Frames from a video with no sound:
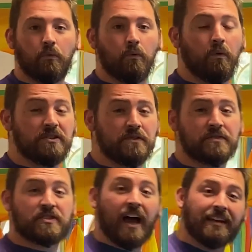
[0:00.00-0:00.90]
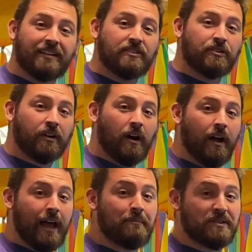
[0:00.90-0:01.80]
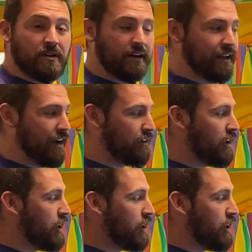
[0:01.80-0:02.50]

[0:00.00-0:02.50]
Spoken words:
Once you've signed into your Amazon account,